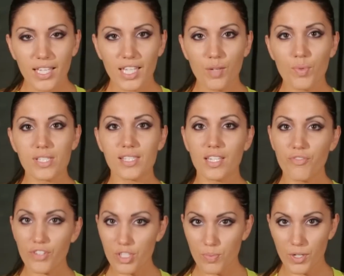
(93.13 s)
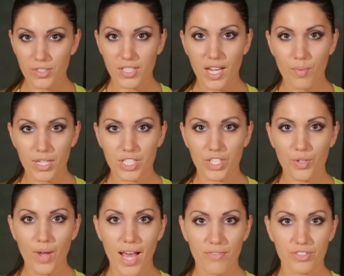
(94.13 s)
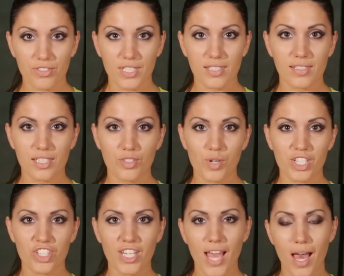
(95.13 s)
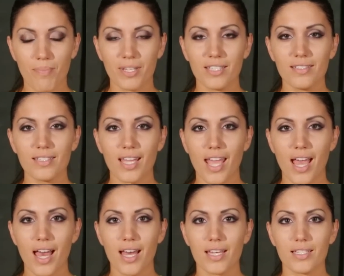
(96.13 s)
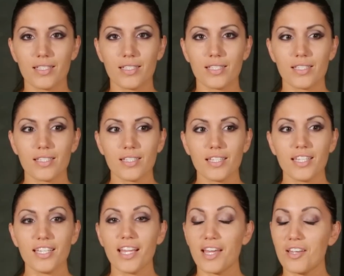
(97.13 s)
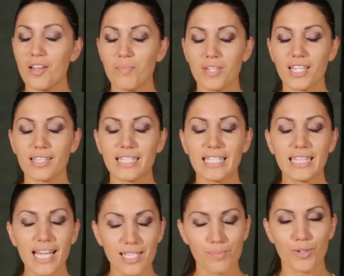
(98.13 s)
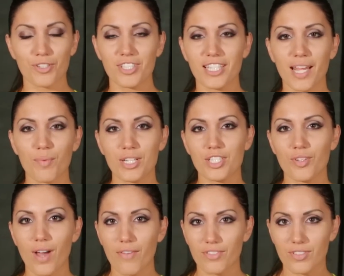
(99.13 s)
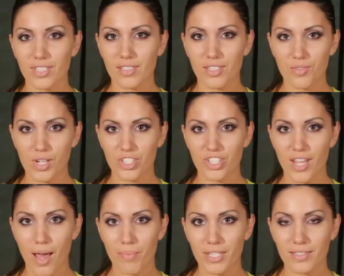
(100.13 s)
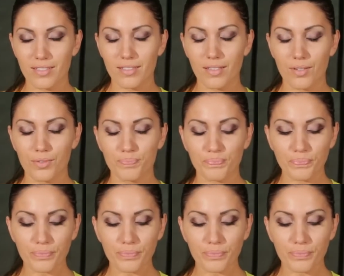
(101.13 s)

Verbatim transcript: He was the first person I went to after this situation happened and he ended up being the last person I went to after this situation happened. So